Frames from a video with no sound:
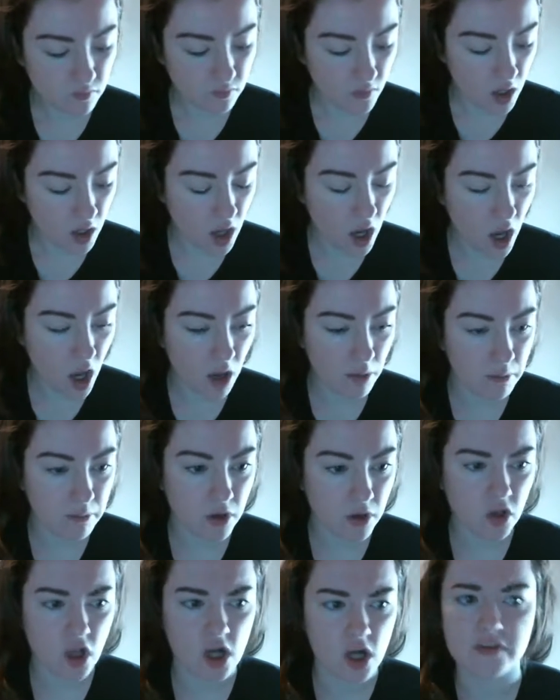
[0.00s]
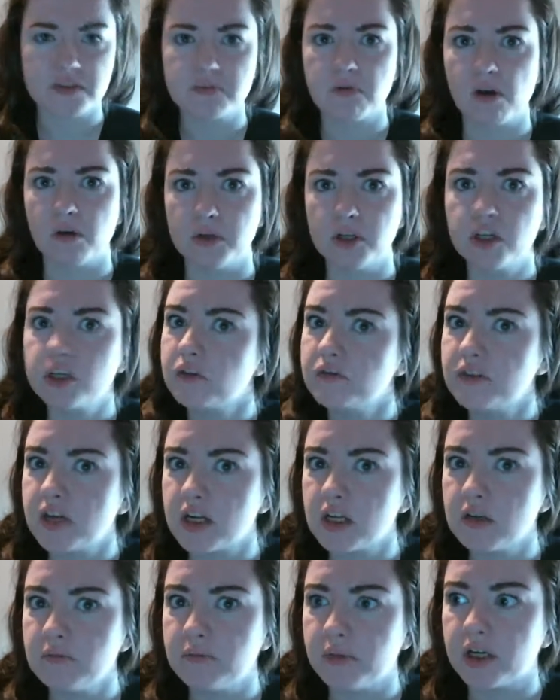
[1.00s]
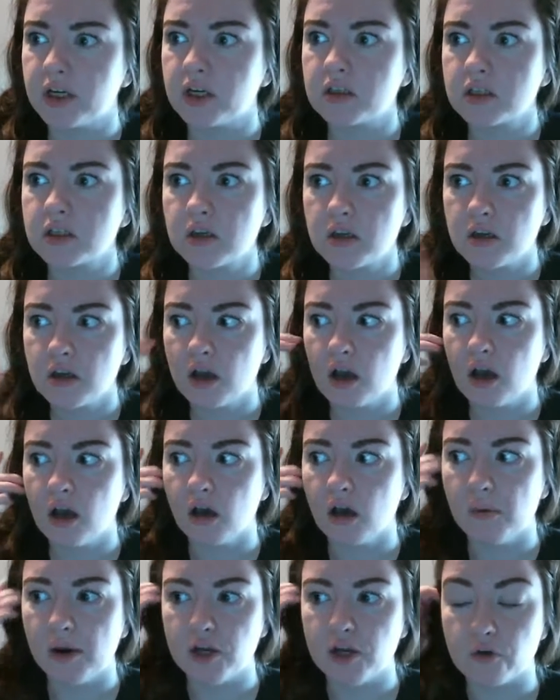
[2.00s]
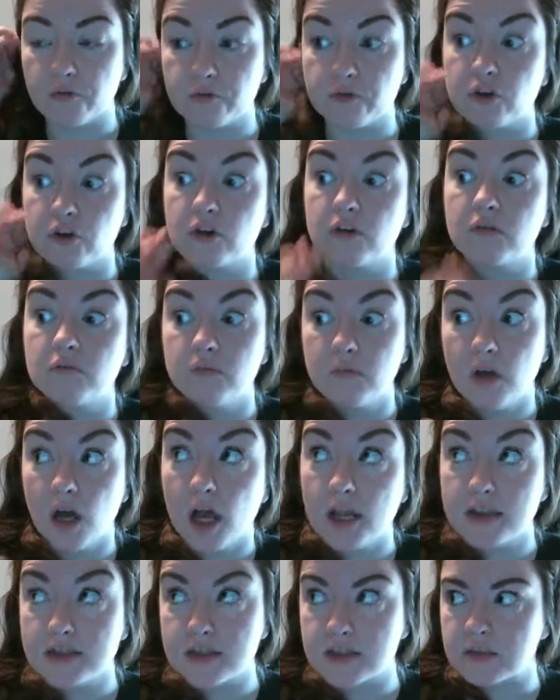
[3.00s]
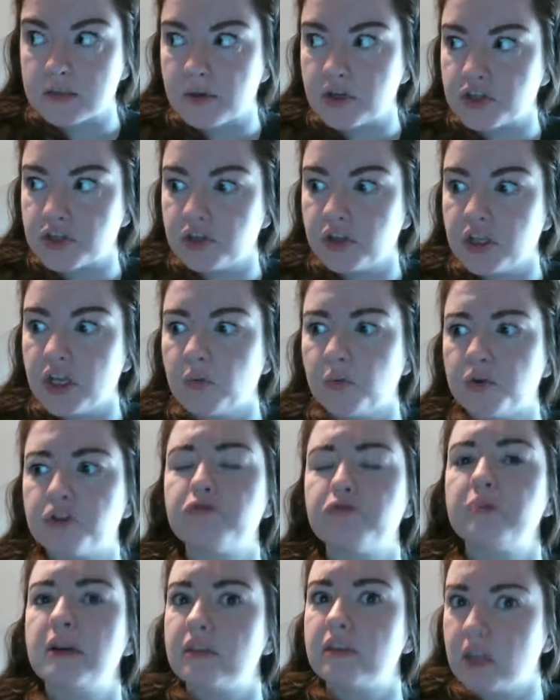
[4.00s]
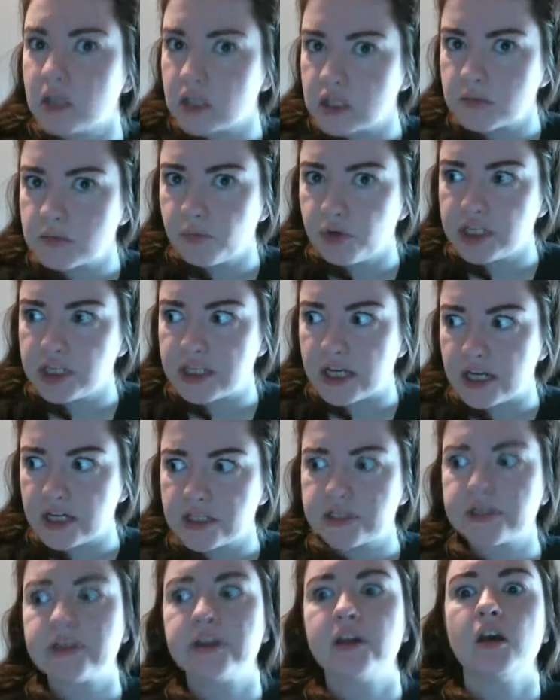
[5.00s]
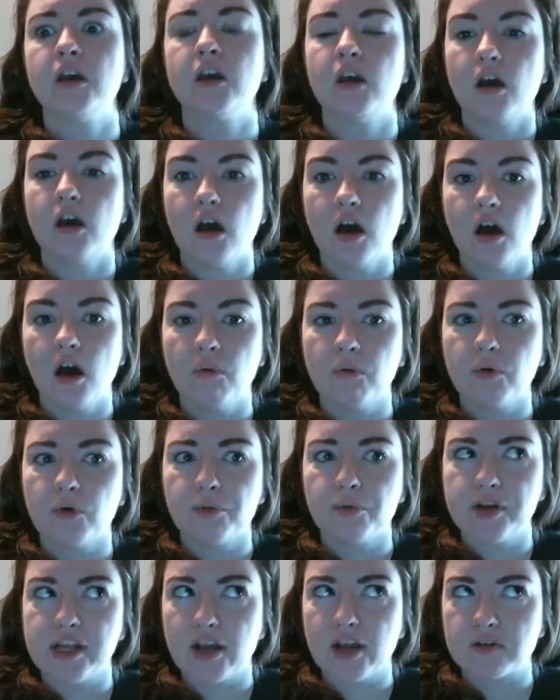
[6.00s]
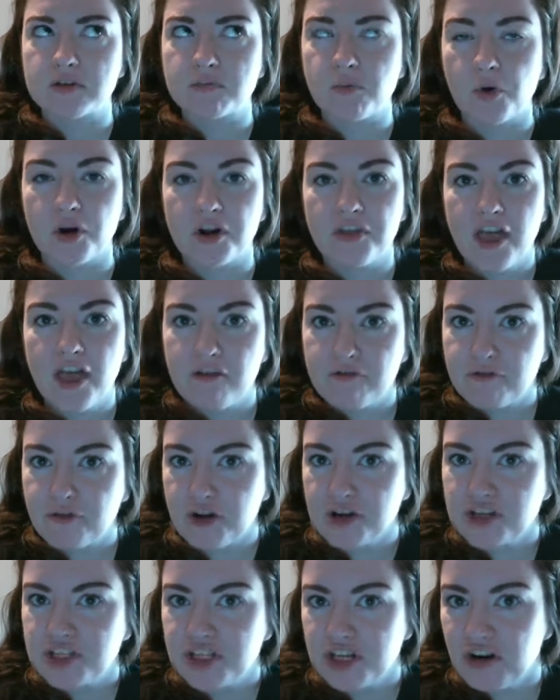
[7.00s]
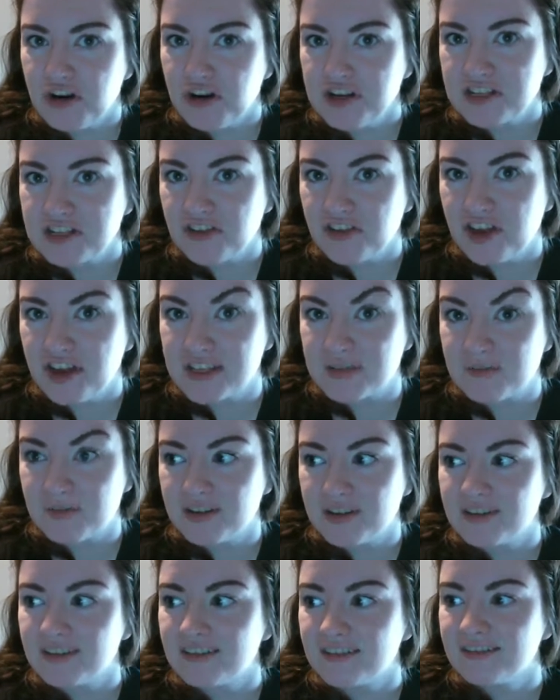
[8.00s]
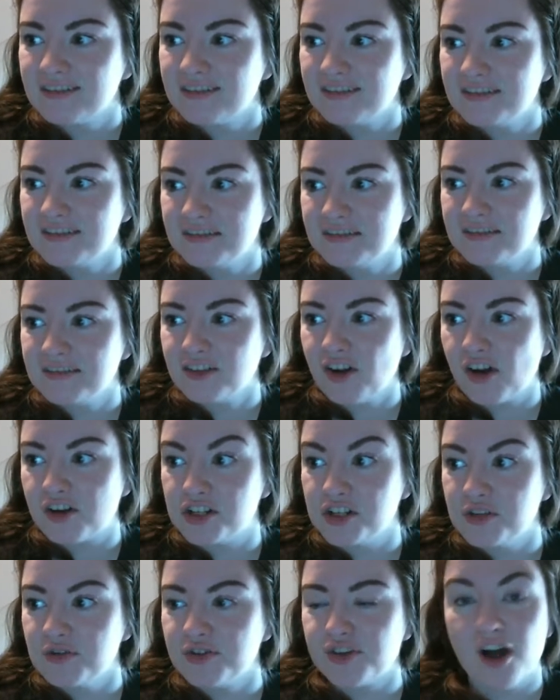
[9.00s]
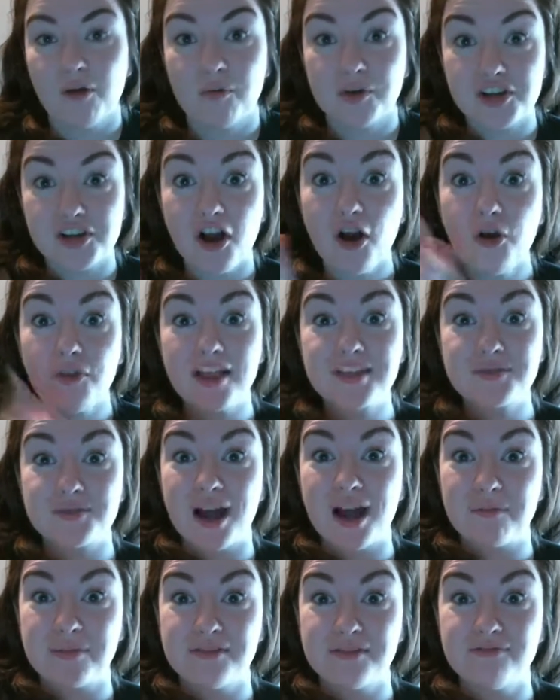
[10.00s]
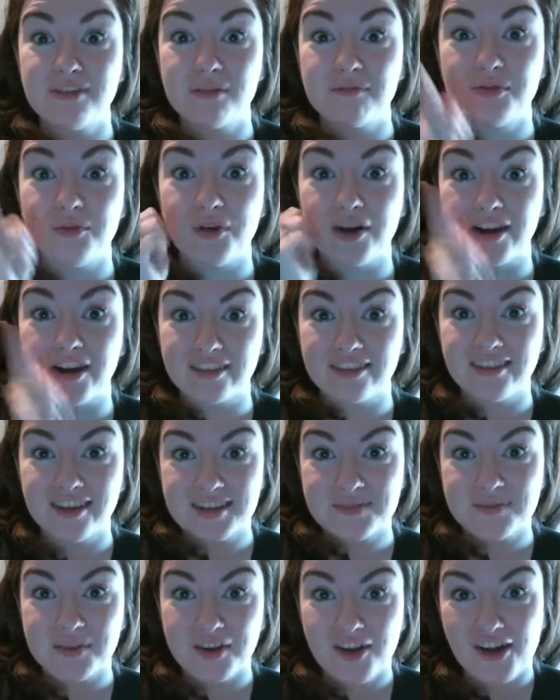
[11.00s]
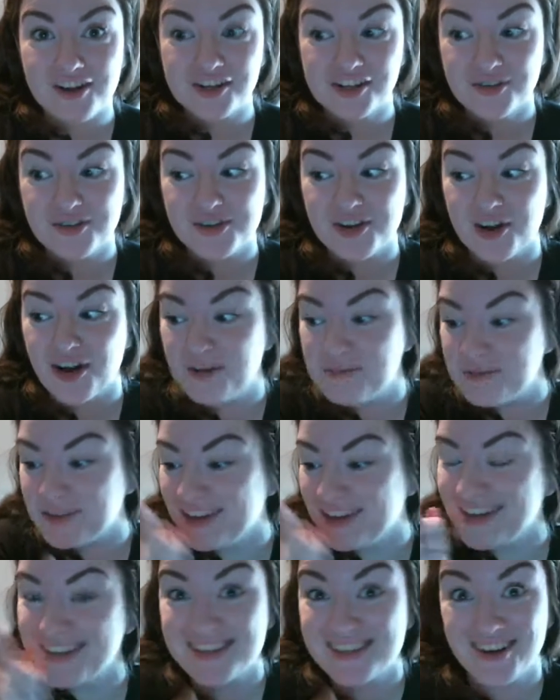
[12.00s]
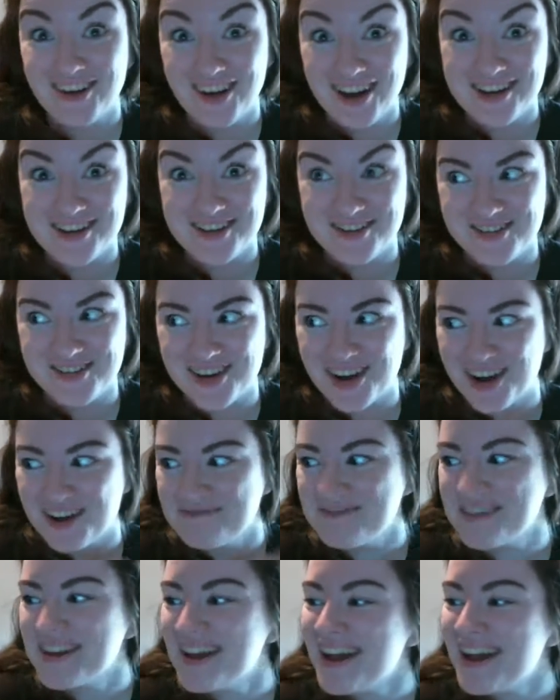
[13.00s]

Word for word: Um, a lot of us probably could have done it, but um, I know for us especially, it would have made things pretty tight. Um, we were pretty house poor in that first year until the husband got a new job, which, oh, that's what happened in February. The husband got a new job, and it's a great new job.